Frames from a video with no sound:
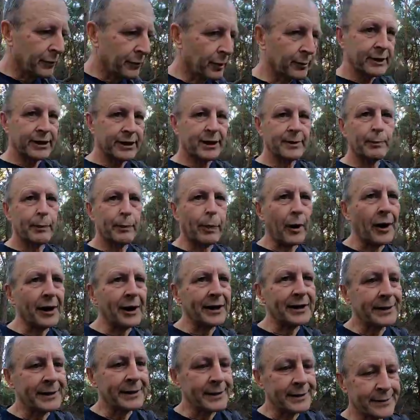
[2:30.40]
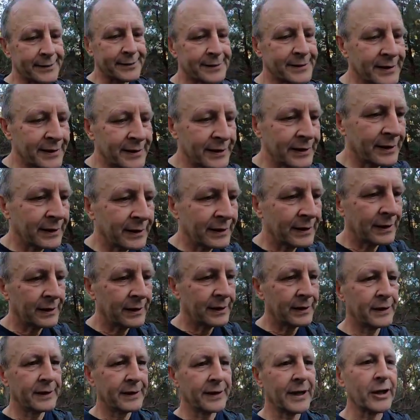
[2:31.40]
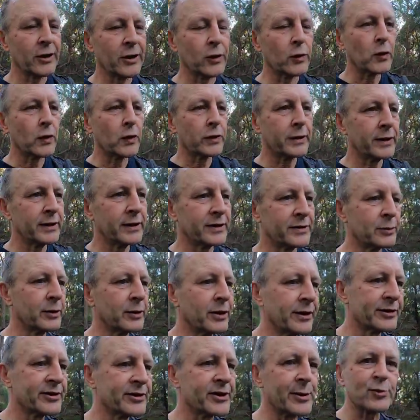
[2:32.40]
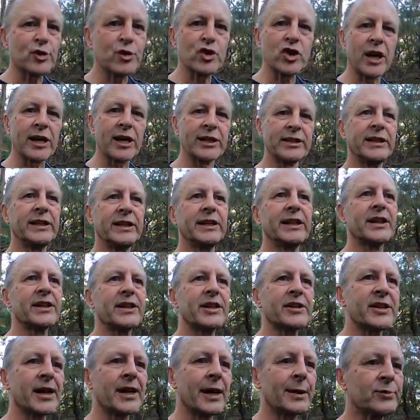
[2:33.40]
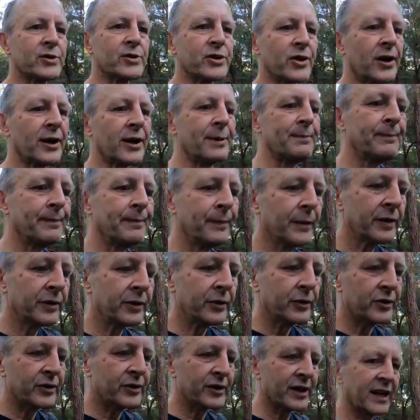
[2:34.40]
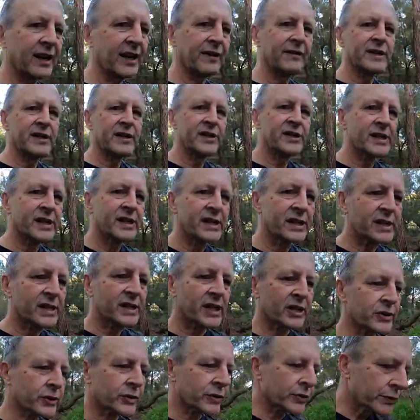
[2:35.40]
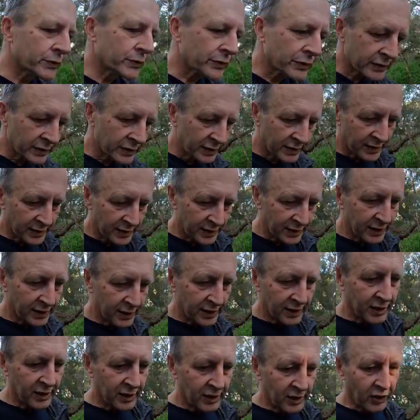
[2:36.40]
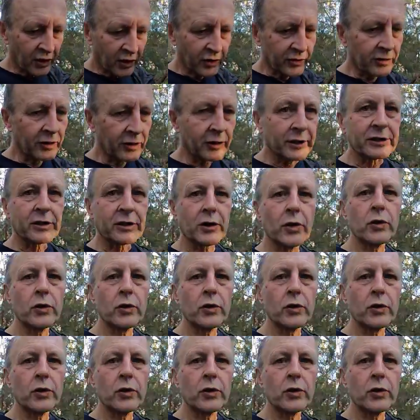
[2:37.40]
probably combining that audit with some training at the same time, using our VC Essentials online